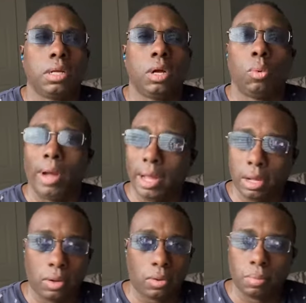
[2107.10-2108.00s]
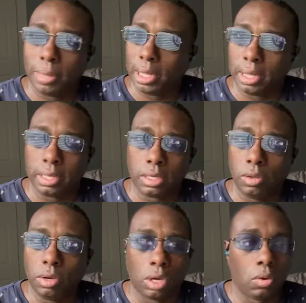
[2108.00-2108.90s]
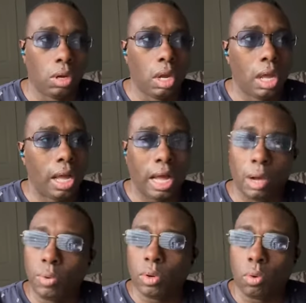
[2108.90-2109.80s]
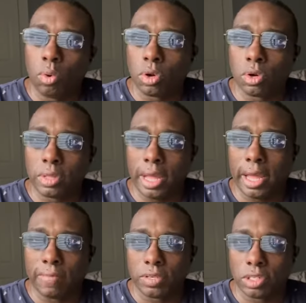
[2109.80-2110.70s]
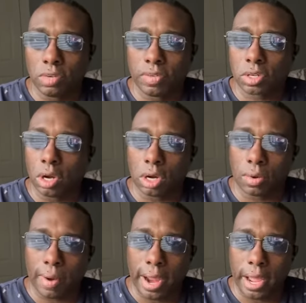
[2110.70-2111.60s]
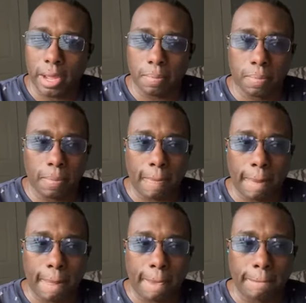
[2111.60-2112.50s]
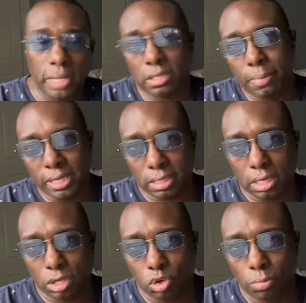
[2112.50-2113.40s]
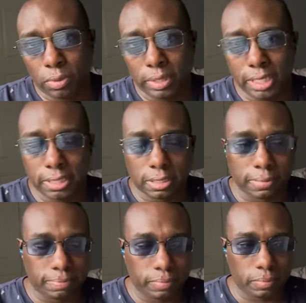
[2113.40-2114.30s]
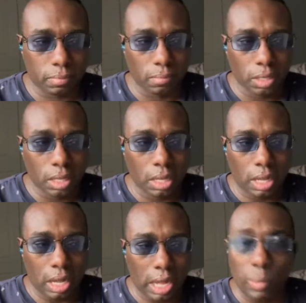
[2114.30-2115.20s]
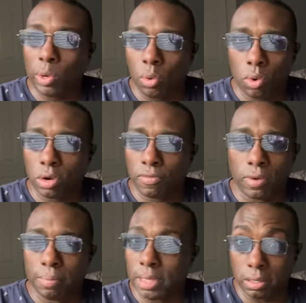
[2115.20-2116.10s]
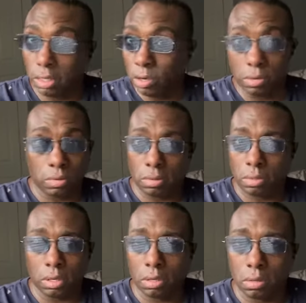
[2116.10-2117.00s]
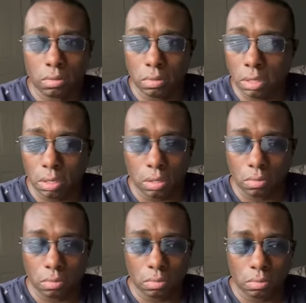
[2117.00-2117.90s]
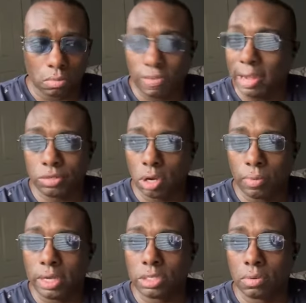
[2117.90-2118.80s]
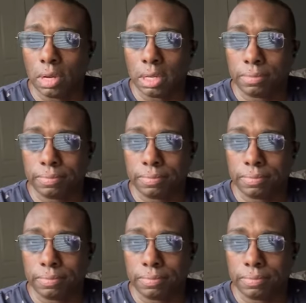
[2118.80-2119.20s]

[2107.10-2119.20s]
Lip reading: wow, man, you know, I would order, they have a service called Grab. It's basically Uber Eats. I would order from their 5-star restaurant.